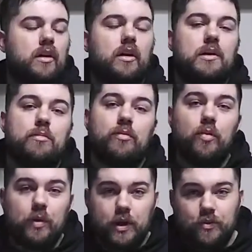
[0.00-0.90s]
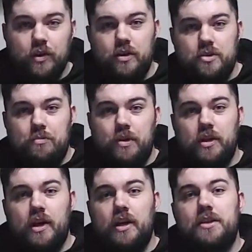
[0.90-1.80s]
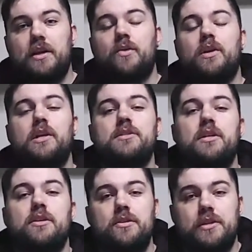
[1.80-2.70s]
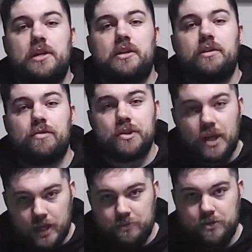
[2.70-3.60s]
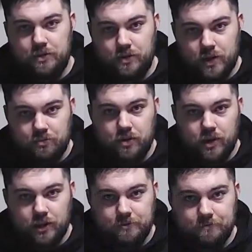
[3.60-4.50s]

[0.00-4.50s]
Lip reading: And before we can really jump into anything, we need to understand the different types of 3D printing.